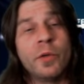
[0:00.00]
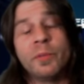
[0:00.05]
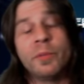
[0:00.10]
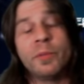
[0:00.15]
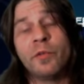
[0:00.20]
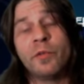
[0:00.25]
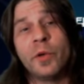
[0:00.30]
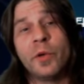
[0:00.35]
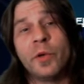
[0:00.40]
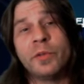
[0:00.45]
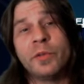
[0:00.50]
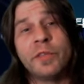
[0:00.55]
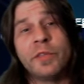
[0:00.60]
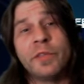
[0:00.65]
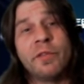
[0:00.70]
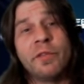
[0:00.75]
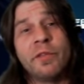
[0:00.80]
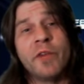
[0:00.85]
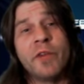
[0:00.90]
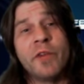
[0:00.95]
before he was
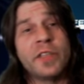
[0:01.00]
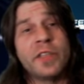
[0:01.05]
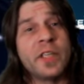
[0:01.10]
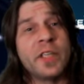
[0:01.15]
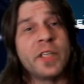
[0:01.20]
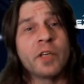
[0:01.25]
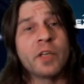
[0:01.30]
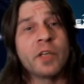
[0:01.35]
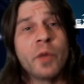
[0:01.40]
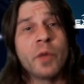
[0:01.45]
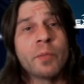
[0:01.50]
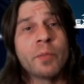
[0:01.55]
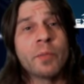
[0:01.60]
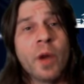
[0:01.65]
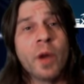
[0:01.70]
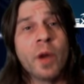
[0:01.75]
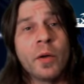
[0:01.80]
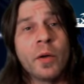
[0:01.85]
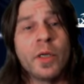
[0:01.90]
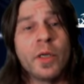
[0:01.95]
even investing in
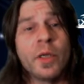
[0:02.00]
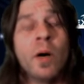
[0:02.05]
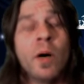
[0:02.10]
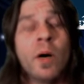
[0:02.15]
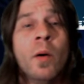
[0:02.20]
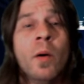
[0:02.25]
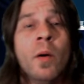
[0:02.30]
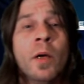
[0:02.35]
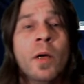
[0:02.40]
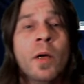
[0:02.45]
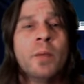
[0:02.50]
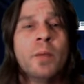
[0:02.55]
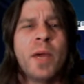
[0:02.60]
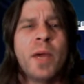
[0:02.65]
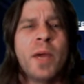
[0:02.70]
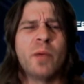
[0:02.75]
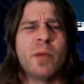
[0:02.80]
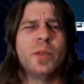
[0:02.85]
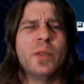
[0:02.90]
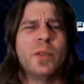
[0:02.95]
crypto, you know,
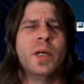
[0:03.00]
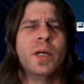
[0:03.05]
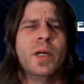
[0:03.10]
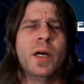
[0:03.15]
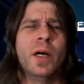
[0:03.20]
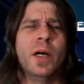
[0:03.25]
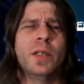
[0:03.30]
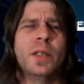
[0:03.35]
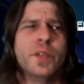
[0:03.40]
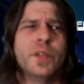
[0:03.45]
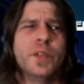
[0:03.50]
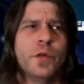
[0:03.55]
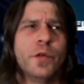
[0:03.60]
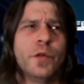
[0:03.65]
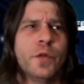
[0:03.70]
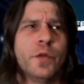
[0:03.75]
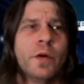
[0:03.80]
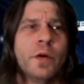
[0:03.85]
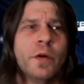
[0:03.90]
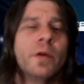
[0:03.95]
back when
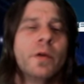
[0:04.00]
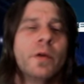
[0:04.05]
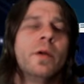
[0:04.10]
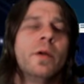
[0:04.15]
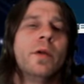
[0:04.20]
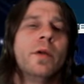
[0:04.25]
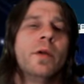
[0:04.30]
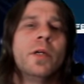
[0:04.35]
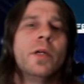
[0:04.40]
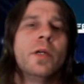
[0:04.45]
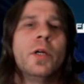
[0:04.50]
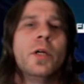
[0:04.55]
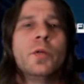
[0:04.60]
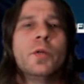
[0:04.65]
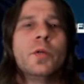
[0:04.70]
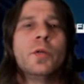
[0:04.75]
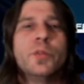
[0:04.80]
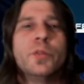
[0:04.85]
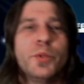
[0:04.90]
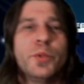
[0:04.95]
silver, you know,
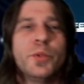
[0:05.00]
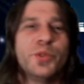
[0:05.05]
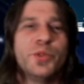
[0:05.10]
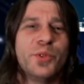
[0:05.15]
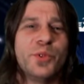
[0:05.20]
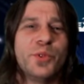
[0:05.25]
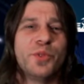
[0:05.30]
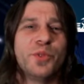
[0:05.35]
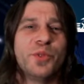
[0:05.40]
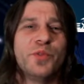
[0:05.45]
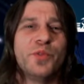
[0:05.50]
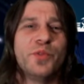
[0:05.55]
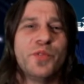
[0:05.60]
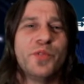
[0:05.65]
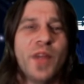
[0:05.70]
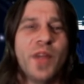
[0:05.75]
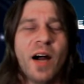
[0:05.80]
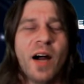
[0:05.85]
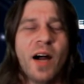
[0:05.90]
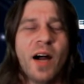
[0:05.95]
was doing the
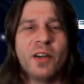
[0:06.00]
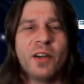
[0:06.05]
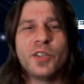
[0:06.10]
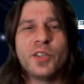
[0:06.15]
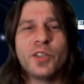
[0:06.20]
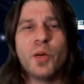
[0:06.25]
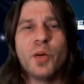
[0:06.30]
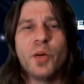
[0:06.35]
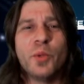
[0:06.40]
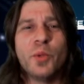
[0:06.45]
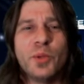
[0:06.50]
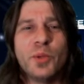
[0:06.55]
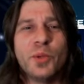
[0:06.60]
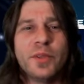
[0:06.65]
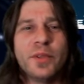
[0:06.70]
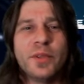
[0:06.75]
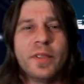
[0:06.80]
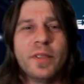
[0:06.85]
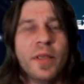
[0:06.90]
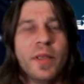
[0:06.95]
$50
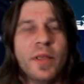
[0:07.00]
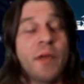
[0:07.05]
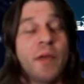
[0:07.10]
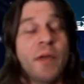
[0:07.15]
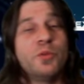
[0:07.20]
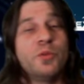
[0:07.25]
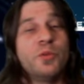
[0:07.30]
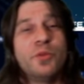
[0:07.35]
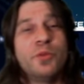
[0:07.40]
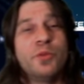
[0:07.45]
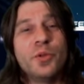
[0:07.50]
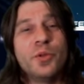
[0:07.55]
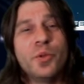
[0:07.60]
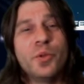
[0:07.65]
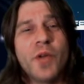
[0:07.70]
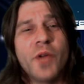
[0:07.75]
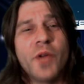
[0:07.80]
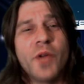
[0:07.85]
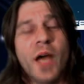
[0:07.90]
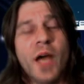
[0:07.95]
almost. Yeah, that was pretty
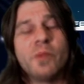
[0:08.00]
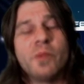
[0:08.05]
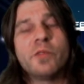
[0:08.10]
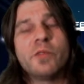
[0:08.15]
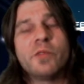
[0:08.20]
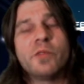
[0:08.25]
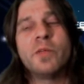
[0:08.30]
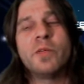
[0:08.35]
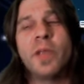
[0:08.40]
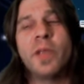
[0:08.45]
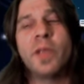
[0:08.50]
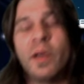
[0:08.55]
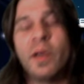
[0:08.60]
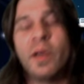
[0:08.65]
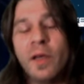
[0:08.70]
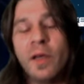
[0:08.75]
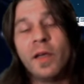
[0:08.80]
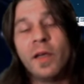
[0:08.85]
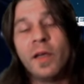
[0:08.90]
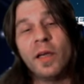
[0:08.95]
cool times. But yeah,
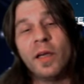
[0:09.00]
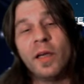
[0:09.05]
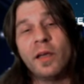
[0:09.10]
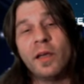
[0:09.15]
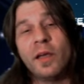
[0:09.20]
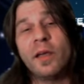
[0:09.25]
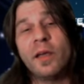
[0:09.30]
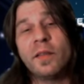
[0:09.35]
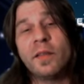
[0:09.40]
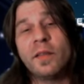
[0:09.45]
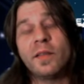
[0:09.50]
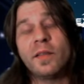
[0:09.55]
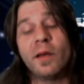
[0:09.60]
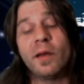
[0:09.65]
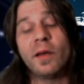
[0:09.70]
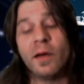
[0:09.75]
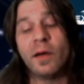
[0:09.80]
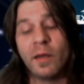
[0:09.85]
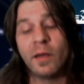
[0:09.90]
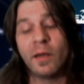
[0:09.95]
it's
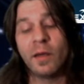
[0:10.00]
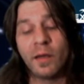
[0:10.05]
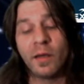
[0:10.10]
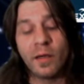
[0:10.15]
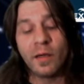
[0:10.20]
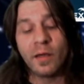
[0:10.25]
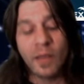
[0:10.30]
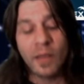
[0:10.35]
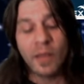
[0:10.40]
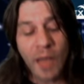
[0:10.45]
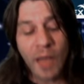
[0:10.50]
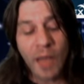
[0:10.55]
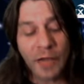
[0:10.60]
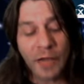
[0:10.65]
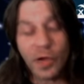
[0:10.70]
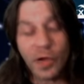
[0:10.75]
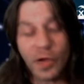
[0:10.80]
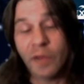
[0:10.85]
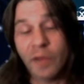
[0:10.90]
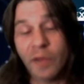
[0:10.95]
I
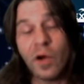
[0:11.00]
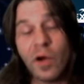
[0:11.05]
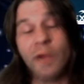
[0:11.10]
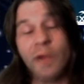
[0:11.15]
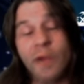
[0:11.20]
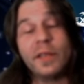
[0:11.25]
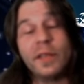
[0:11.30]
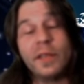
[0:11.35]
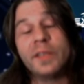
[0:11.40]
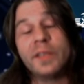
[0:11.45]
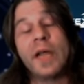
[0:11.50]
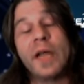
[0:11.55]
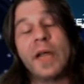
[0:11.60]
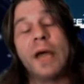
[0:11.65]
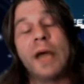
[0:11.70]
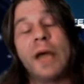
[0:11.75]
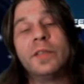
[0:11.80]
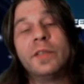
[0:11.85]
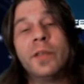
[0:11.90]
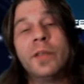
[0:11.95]
try to talk to these
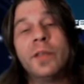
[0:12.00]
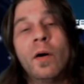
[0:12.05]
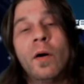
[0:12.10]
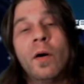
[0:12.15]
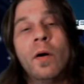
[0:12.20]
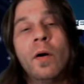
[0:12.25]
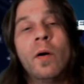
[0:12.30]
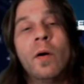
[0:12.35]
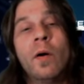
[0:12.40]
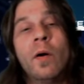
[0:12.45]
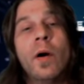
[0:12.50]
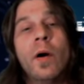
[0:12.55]
guys, you know.